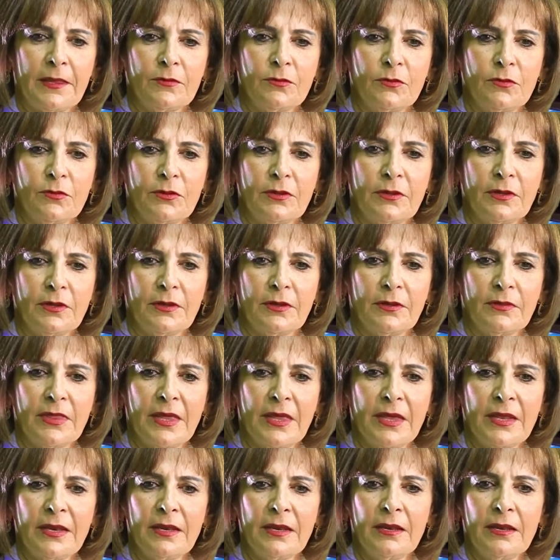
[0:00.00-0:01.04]
And
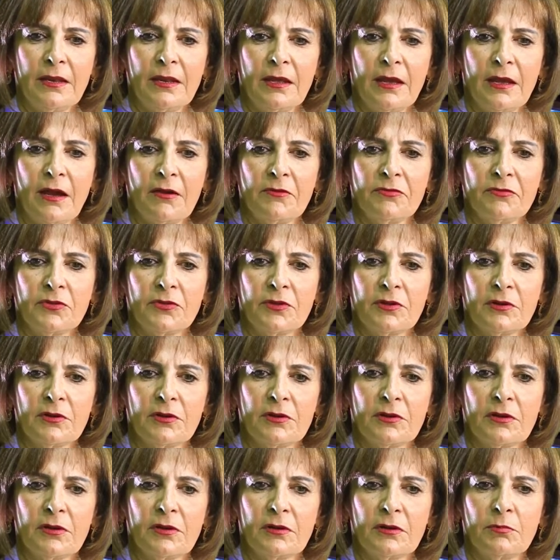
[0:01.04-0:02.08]
then after
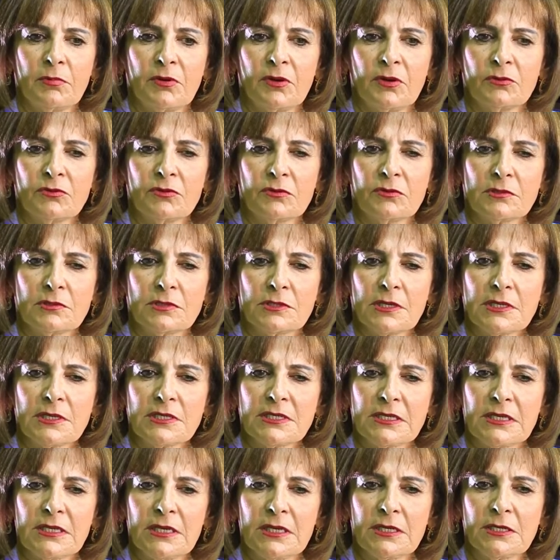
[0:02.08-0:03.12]
about
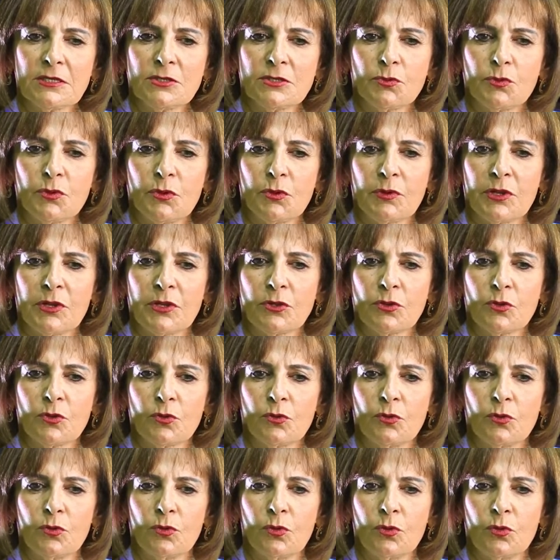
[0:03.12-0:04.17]
6 years, we went
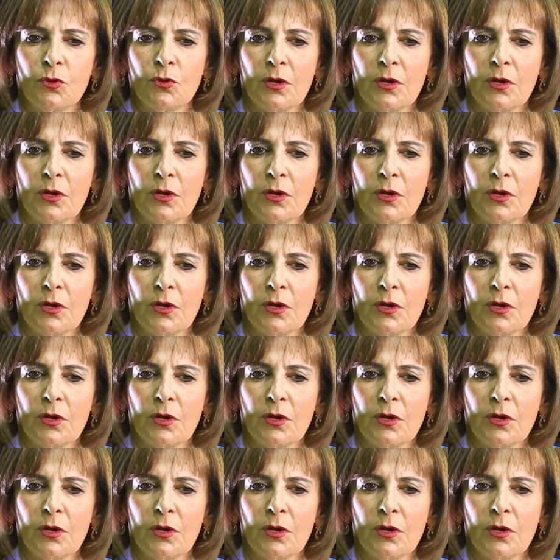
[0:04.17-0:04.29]
to